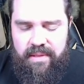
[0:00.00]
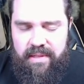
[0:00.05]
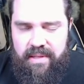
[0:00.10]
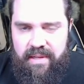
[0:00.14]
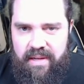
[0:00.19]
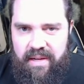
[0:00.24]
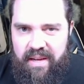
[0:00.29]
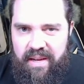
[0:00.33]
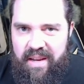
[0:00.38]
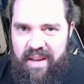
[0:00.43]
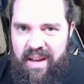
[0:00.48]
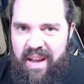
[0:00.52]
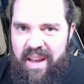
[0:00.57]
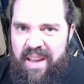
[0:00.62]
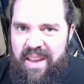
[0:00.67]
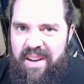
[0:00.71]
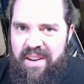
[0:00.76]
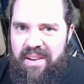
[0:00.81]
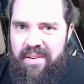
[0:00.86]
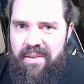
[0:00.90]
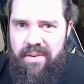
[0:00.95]
a
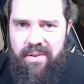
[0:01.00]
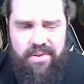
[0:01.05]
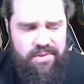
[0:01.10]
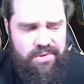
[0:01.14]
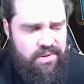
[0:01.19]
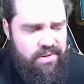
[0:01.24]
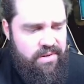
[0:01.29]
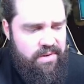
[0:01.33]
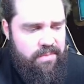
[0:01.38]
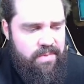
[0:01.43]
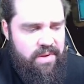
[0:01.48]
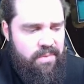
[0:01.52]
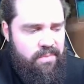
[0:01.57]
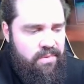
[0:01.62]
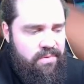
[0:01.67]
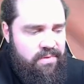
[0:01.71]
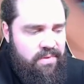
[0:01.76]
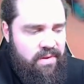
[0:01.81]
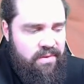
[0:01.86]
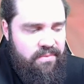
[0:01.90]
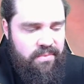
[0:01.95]
Kite Archer to me.
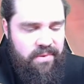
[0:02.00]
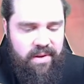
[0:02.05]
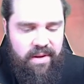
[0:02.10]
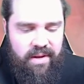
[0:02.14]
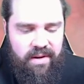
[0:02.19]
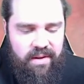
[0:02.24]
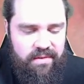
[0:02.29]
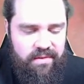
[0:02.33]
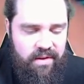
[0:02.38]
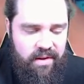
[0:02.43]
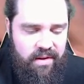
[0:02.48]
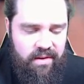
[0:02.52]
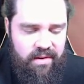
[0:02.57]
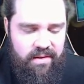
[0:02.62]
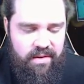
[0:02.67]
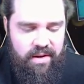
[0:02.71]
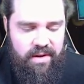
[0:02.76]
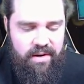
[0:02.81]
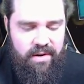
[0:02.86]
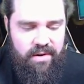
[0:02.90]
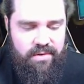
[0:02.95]
We'll see if we got a second
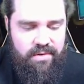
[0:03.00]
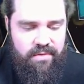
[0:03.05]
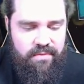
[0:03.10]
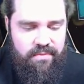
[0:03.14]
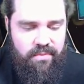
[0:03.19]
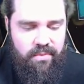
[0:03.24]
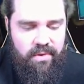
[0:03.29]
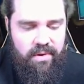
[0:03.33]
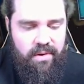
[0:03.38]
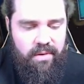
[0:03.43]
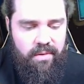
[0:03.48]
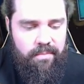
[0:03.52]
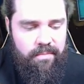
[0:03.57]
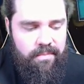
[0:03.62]
Kite Archer foil.